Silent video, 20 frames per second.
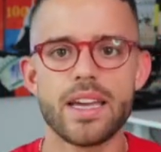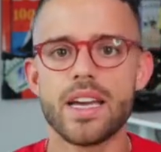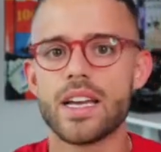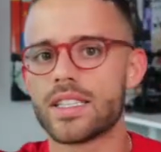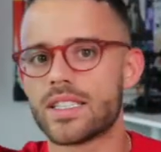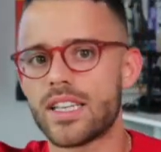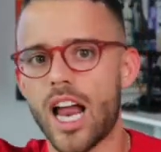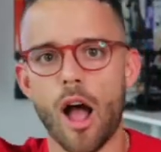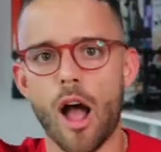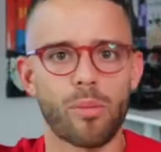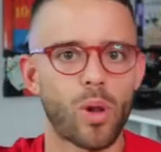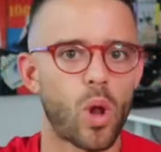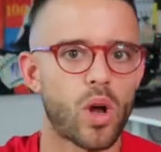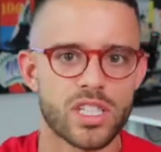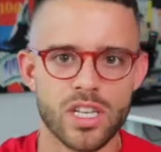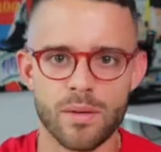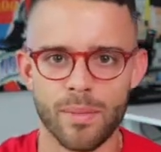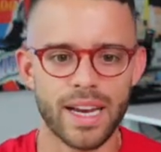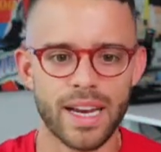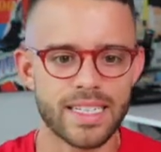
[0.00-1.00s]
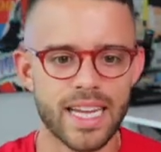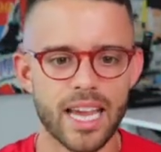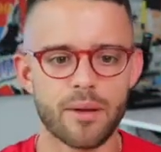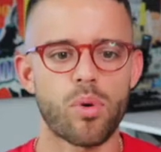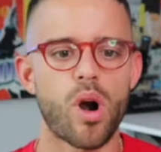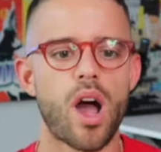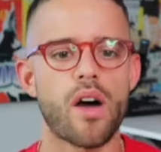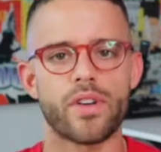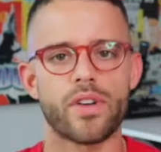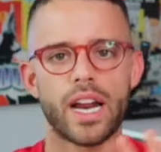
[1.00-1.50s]
stop loss and my take
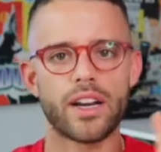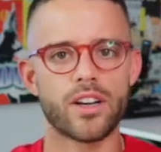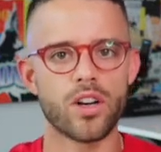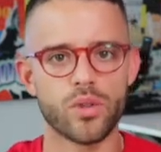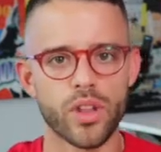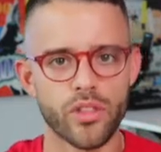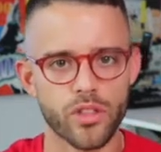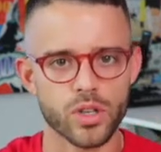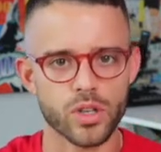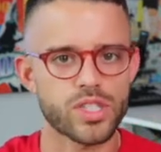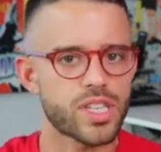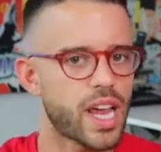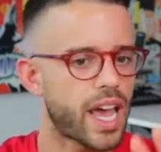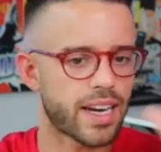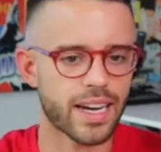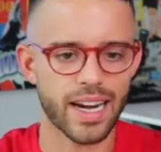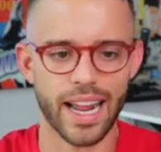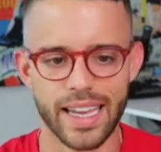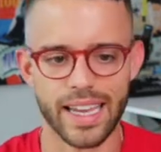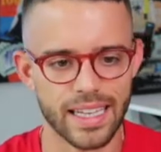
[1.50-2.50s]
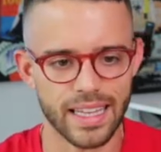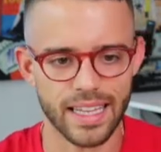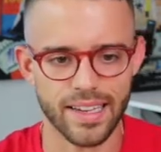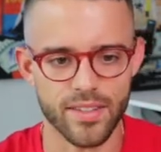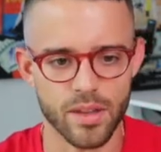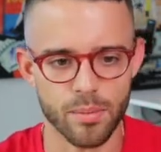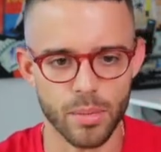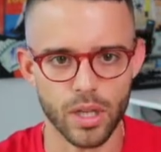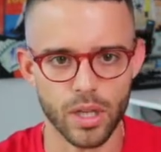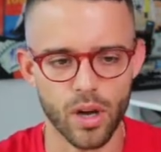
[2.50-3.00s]
profit. I know that they're set and I can leave
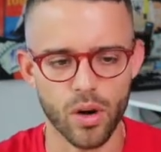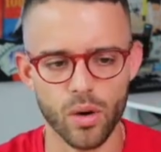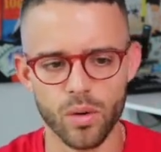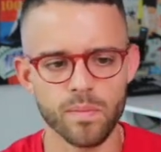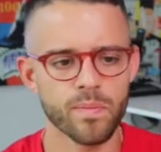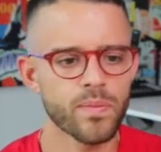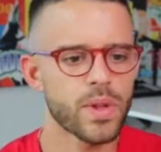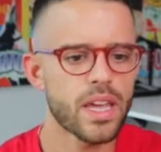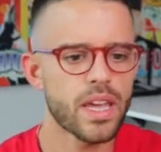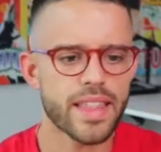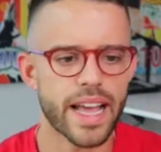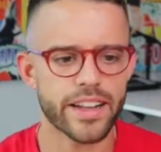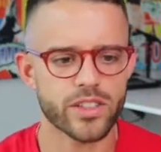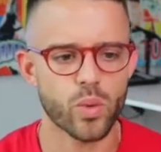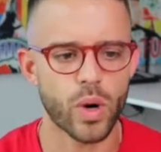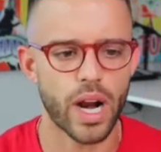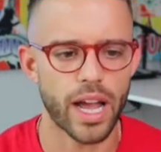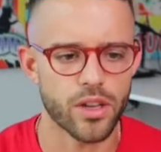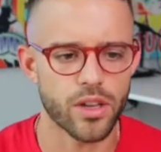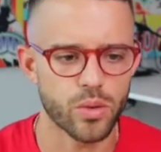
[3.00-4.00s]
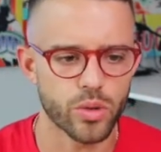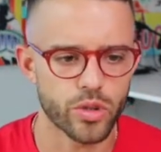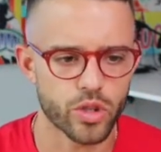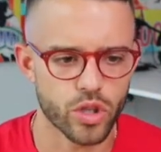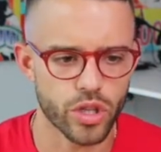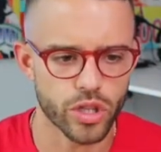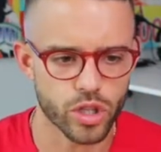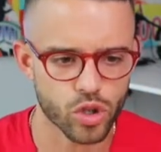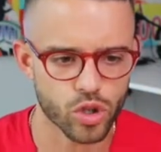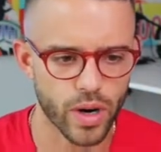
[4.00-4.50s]
them alone. That's what I use
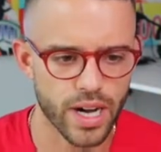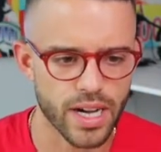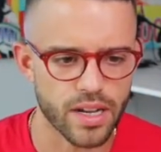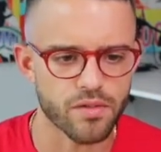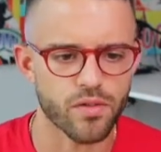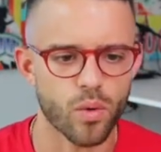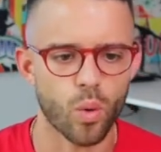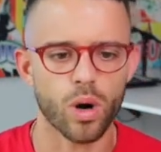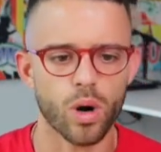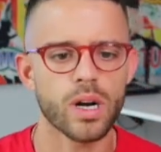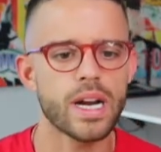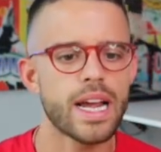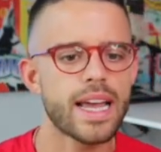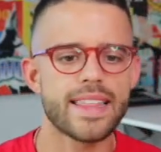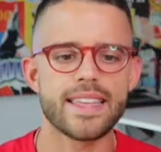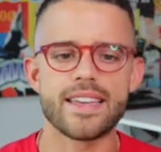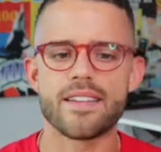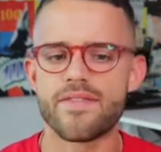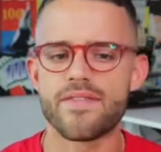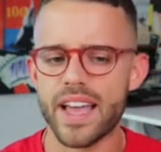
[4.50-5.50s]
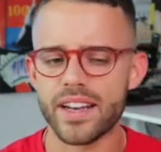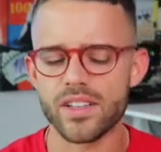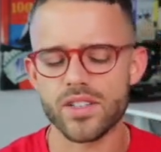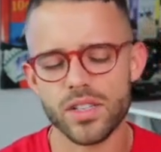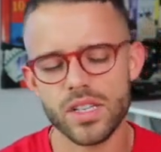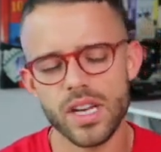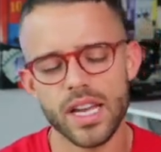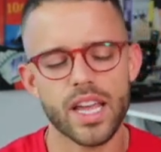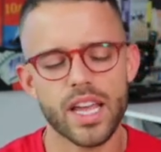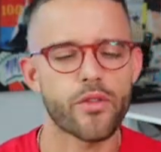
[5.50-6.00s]
the trading for. The
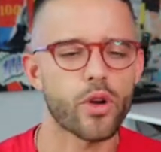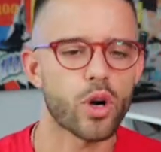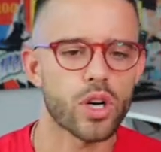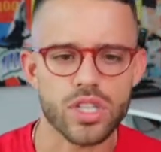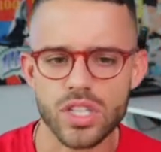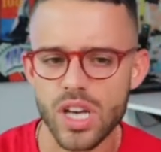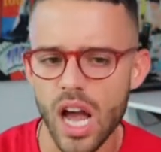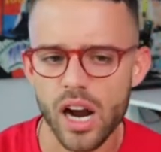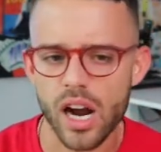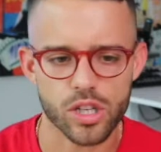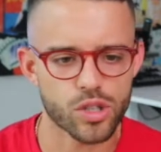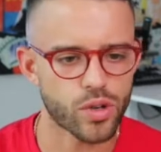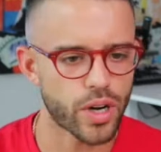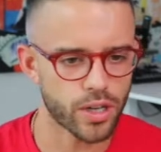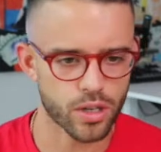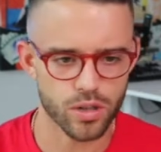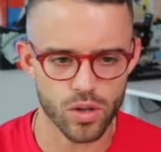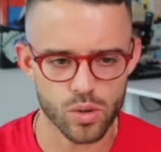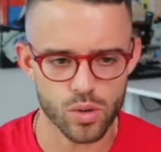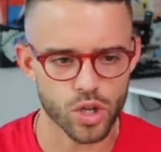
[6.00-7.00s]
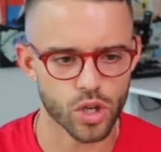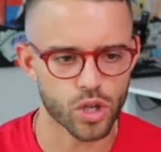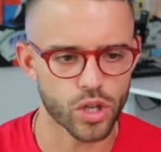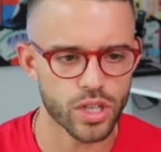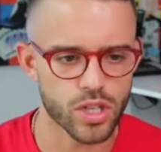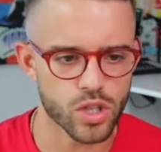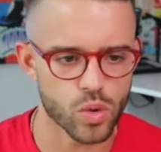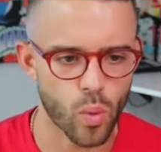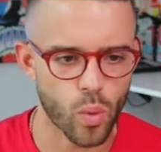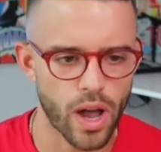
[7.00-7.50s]
events, if you're a stock trader, those are good
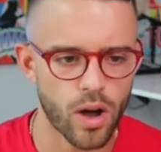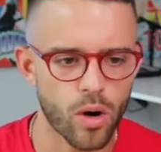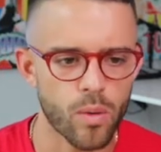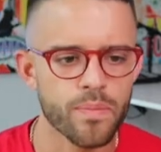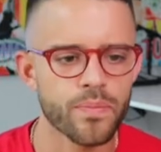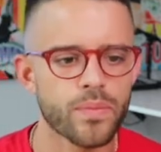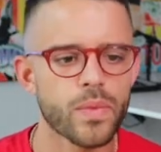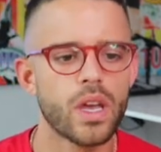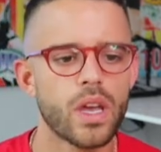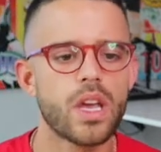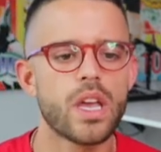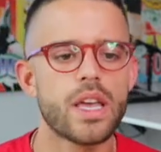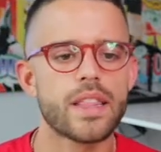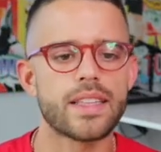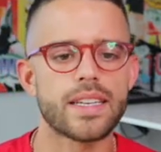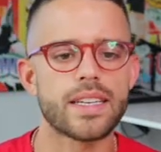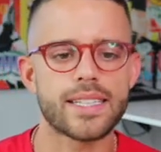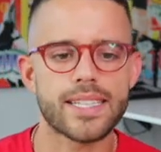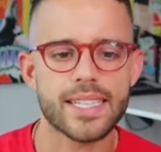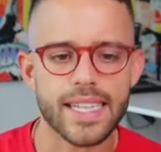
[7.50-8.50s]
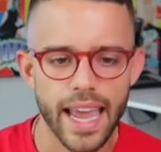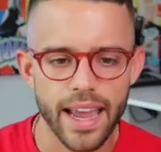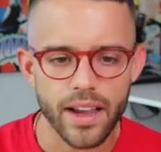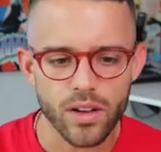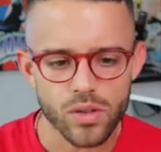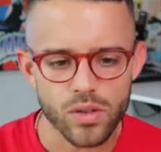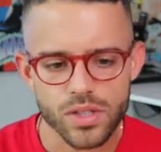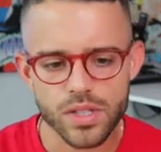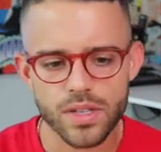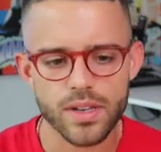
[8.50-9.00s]
as well. The
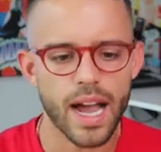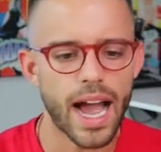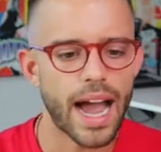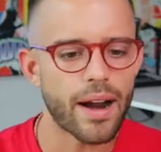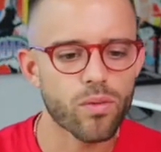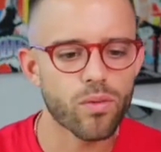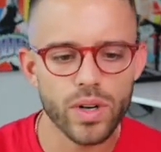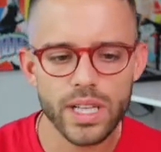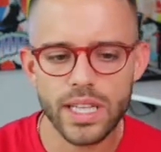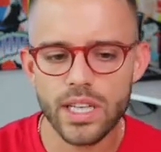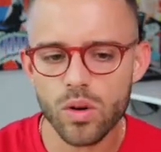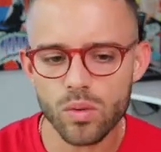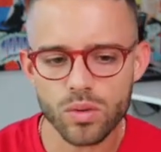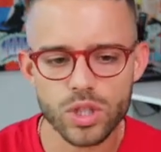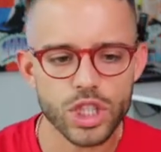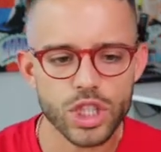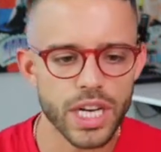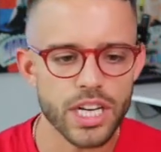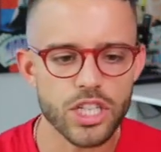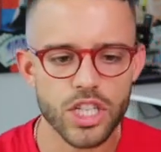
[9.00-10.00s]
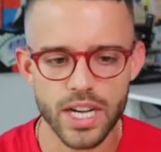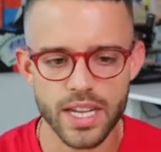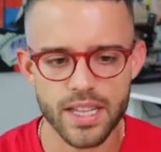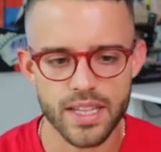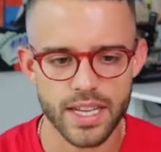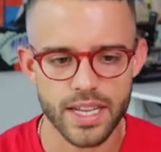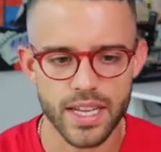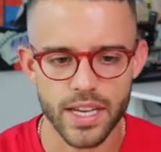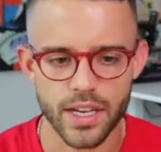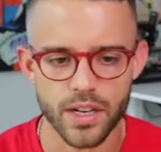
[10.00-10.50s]
scales, I really don't change
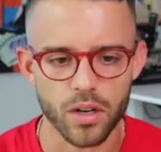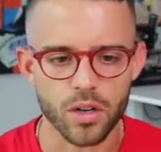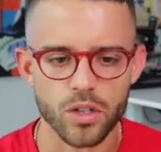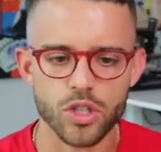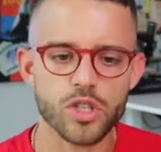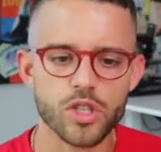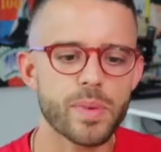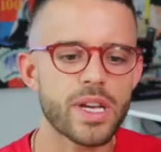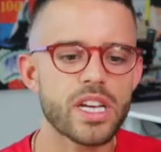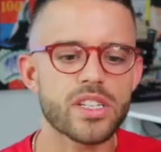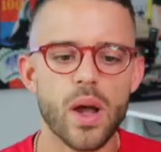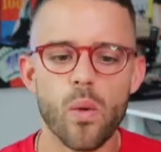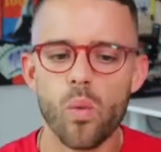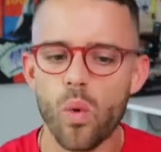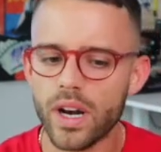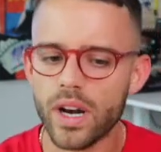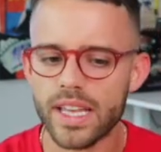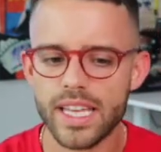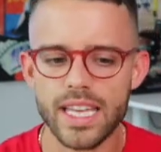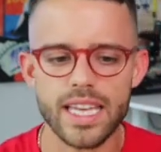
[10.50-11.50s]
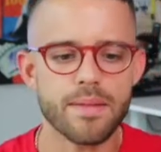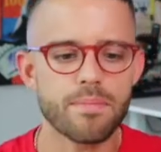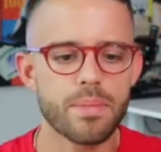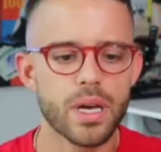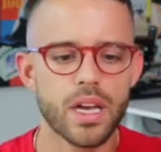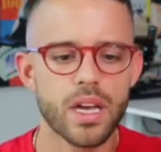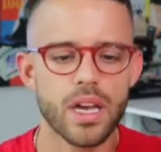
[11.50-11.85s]
anything here just because I want to keep